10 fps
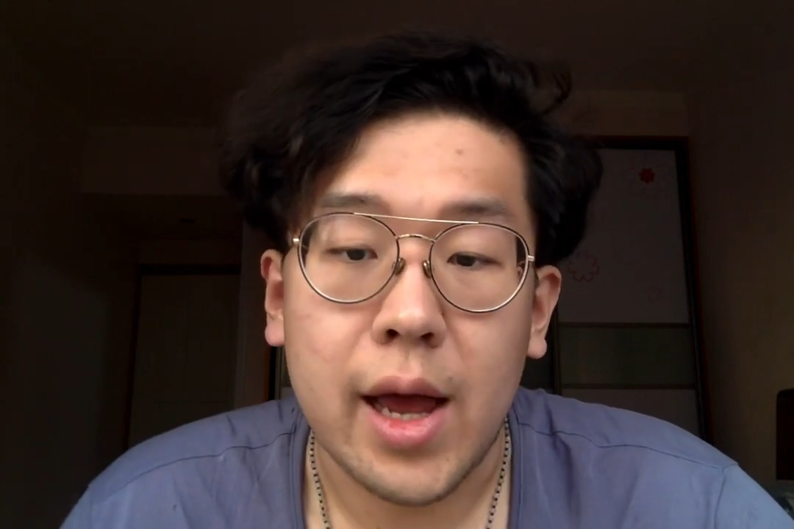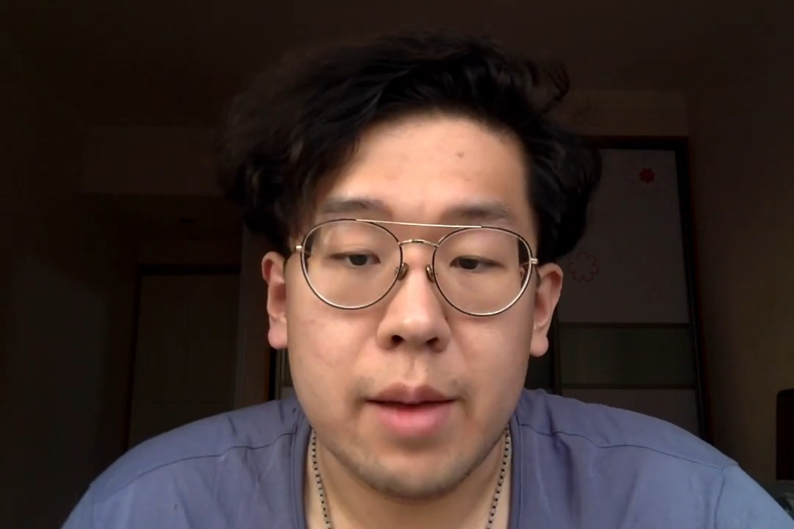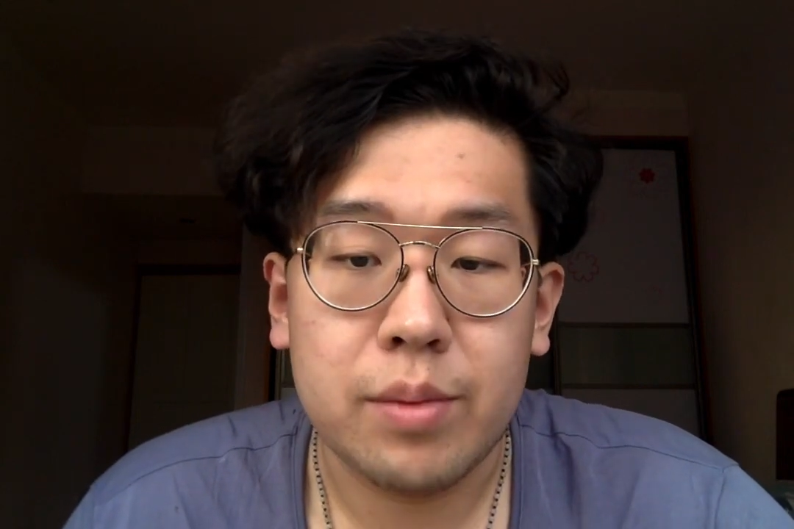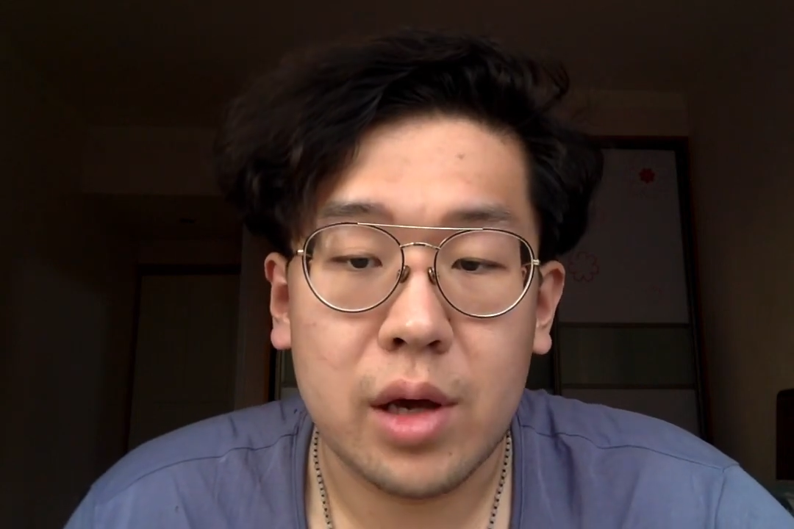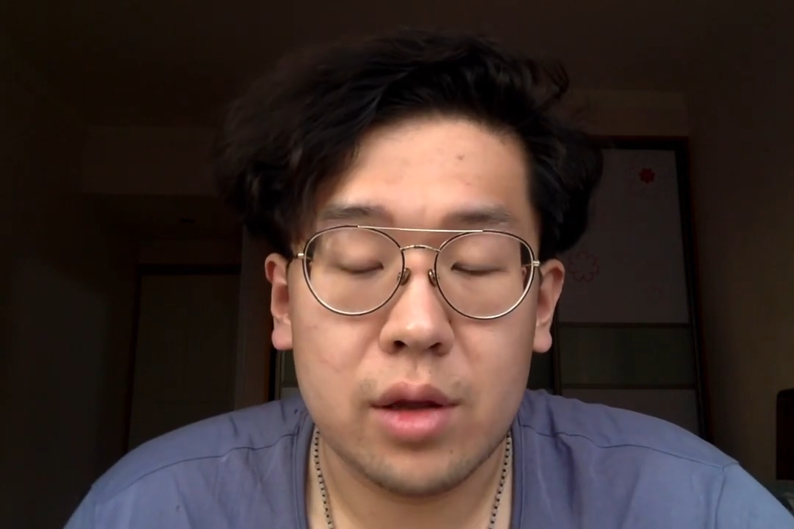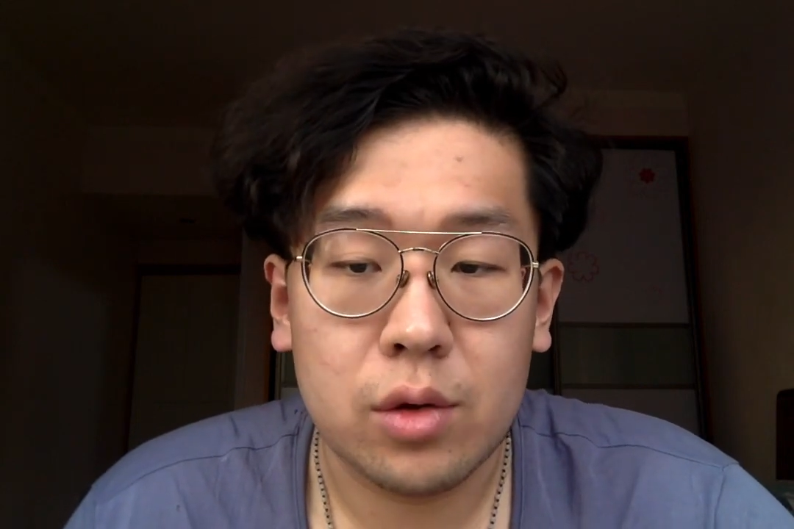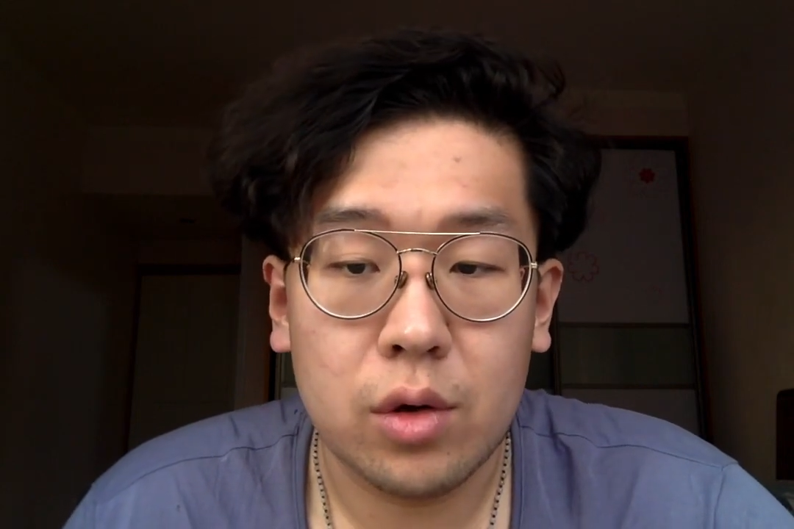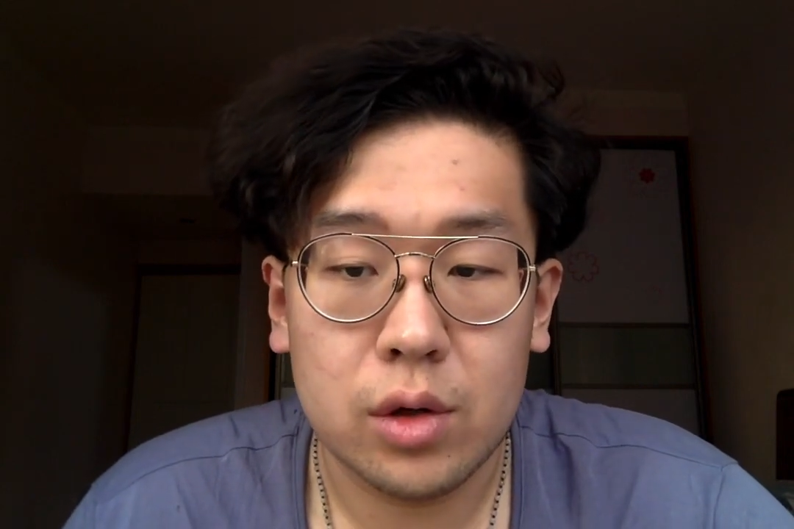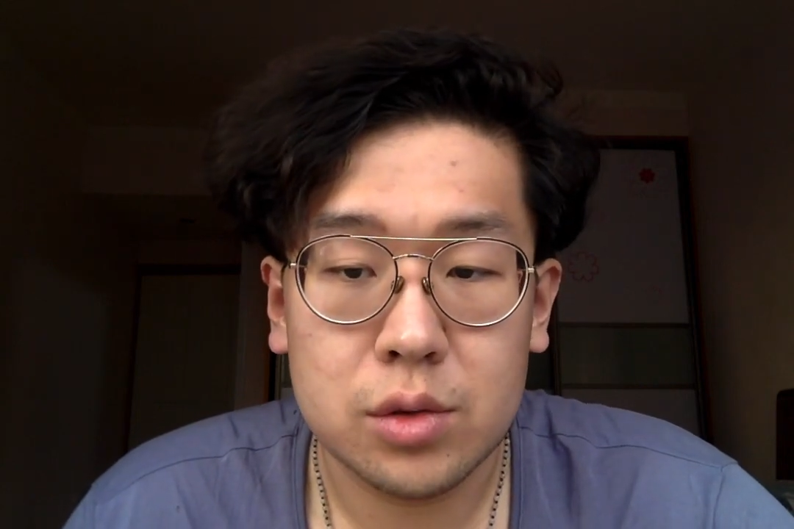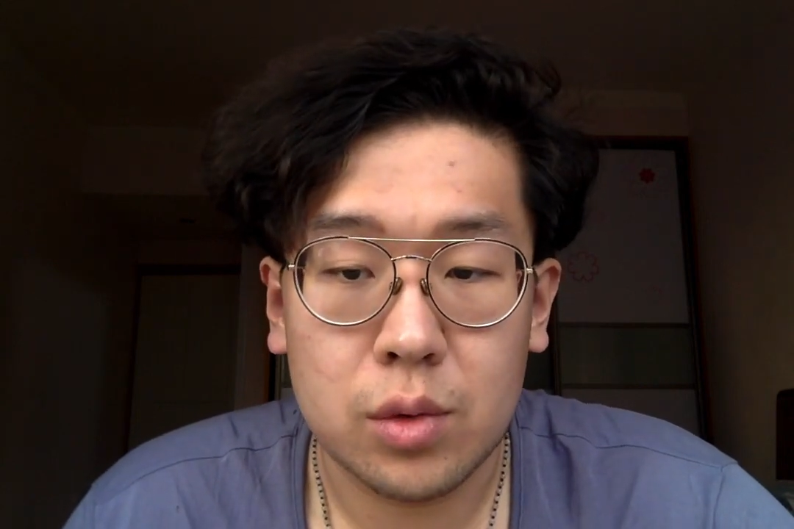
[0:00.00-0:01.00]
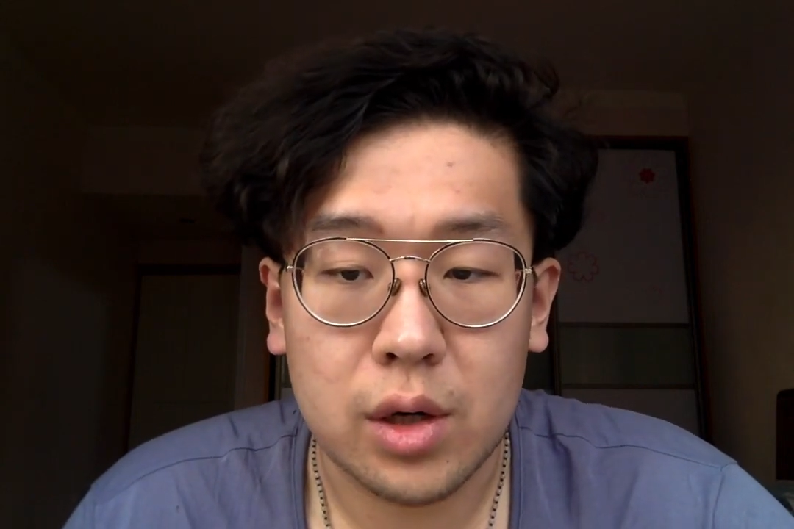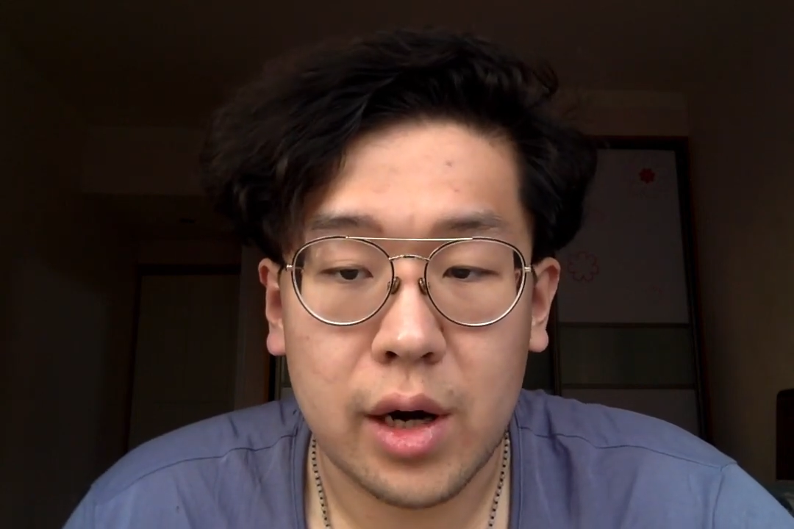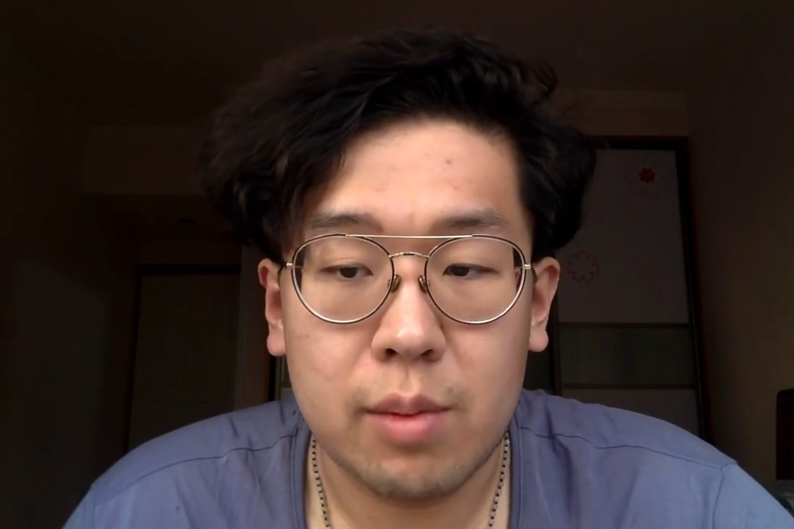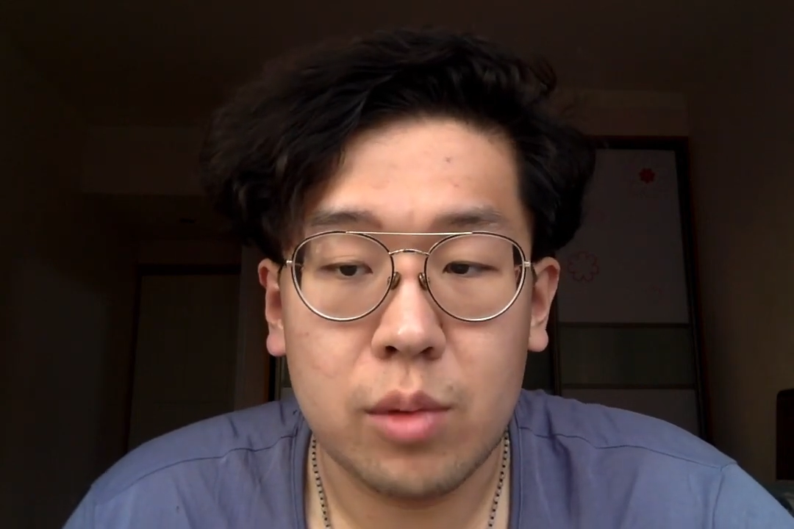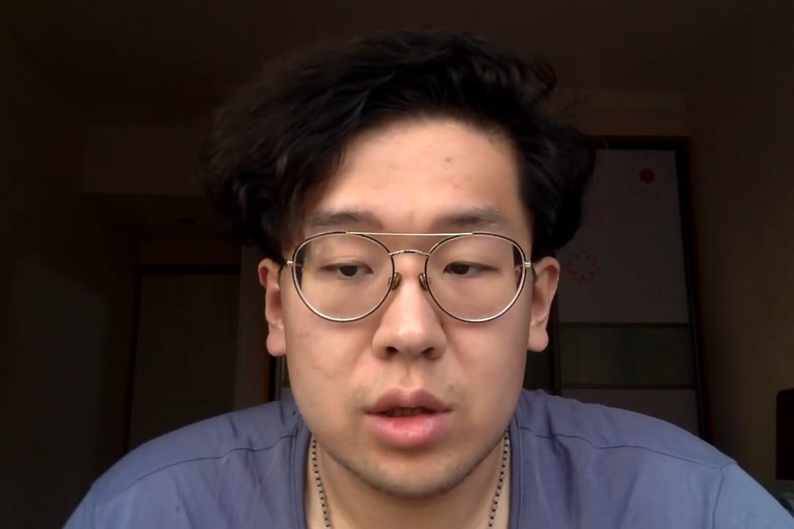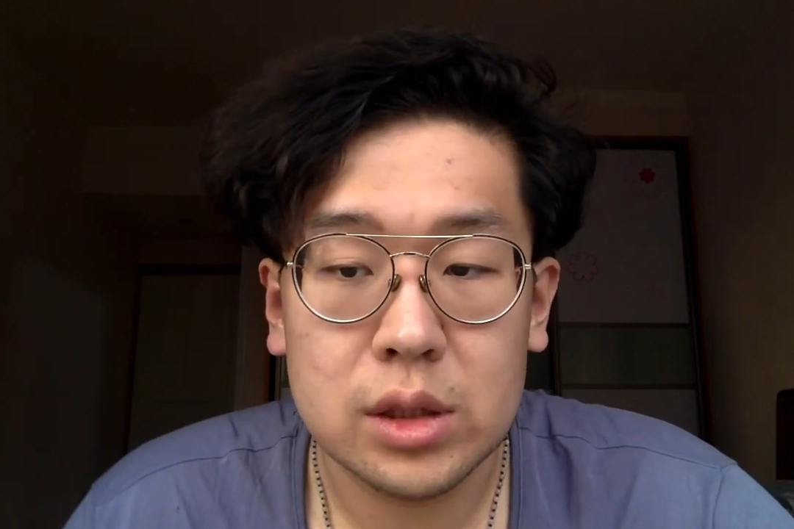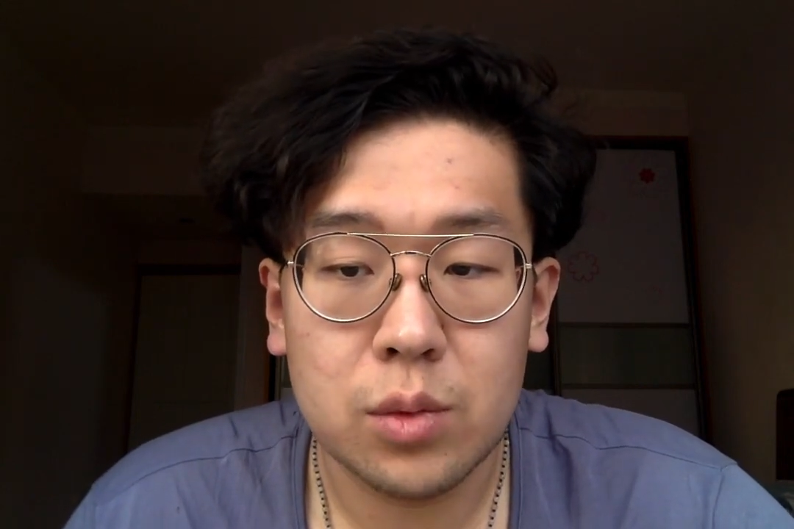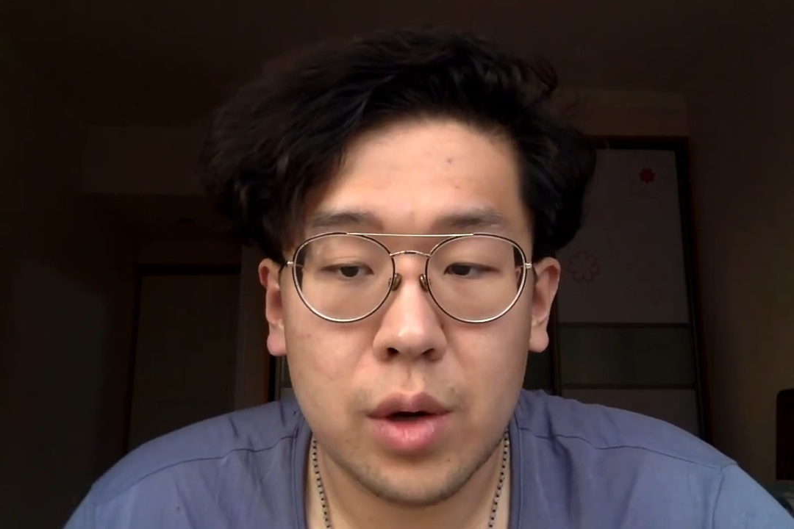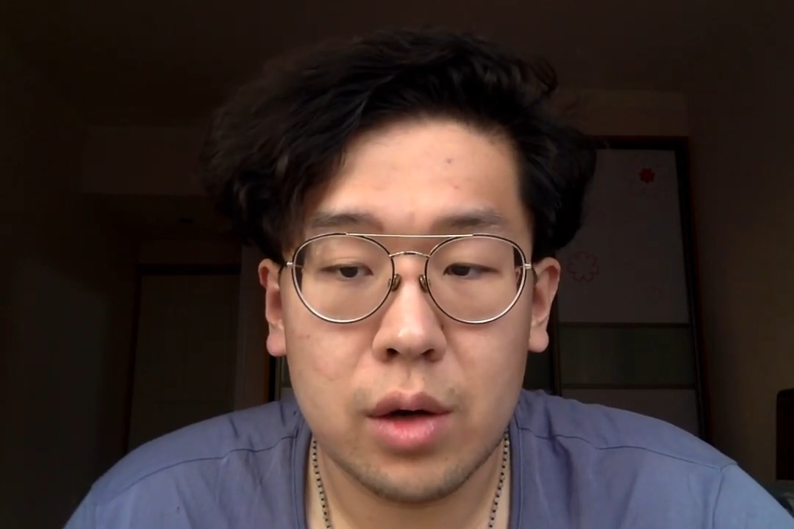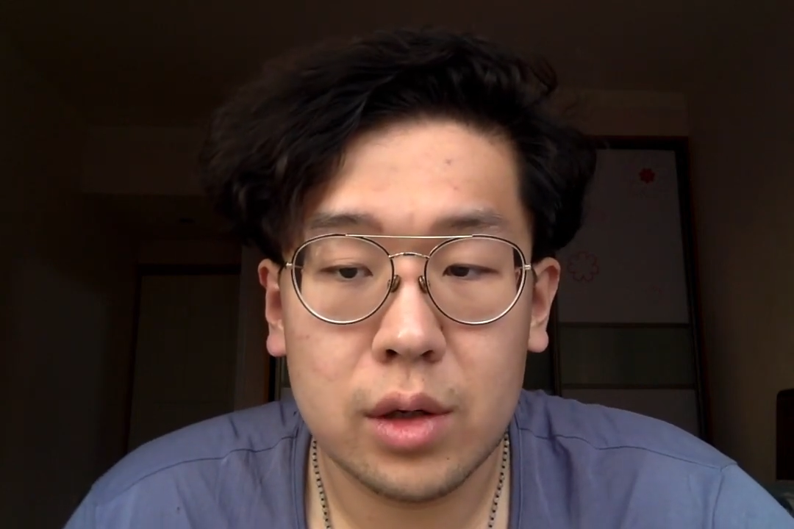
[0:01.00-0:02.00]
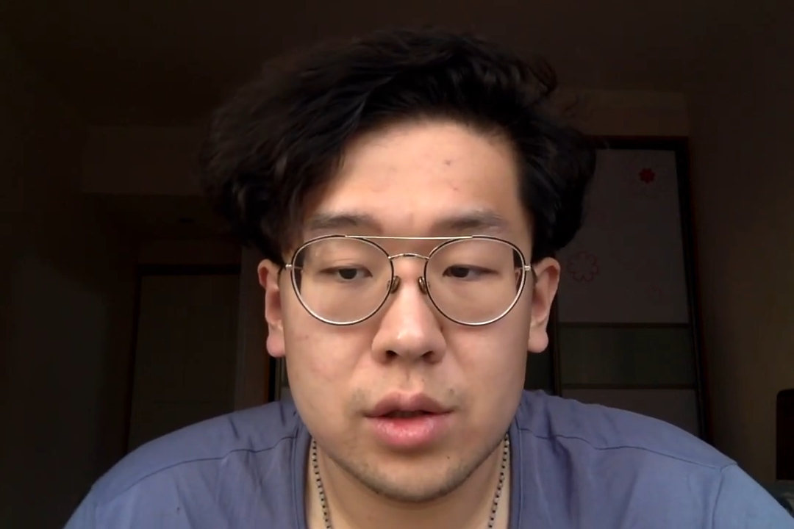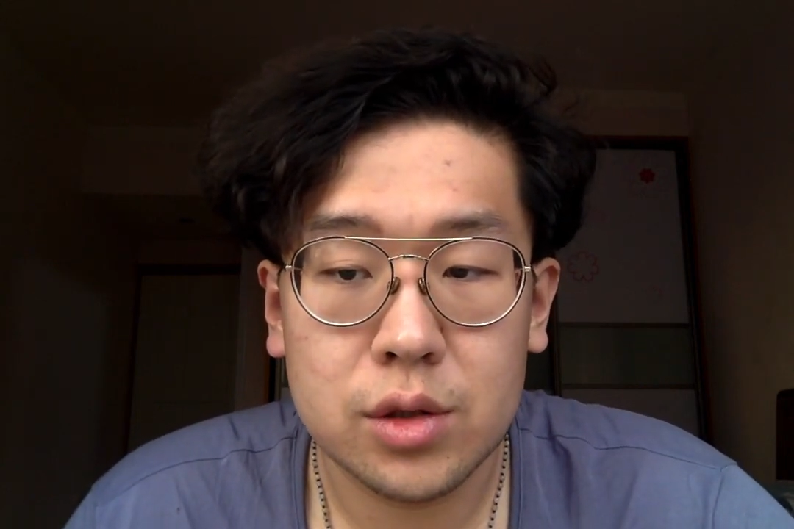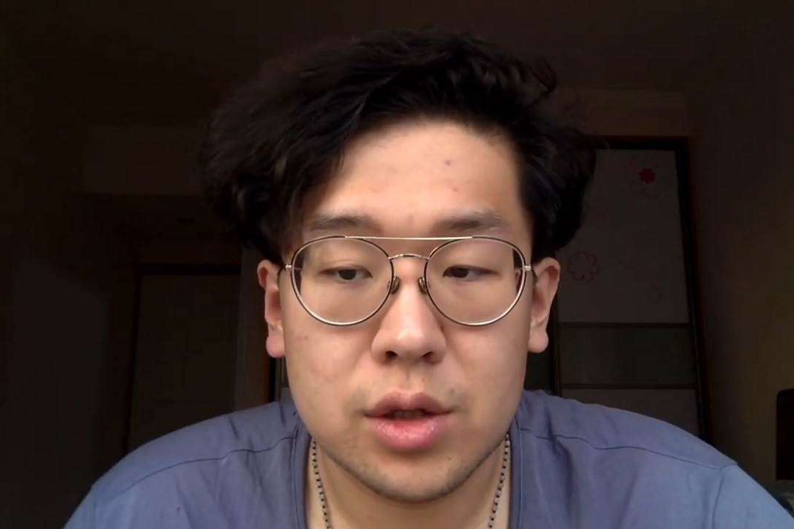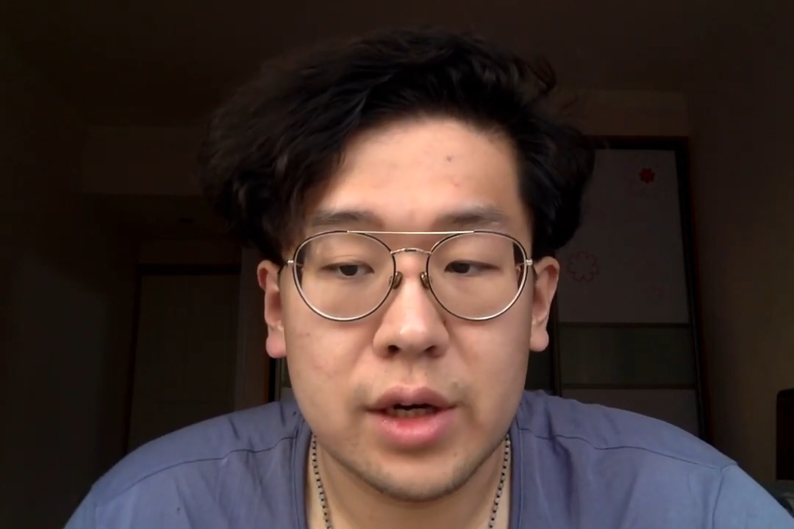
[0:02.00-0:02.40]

and beyond the coursework, I'm more than willing to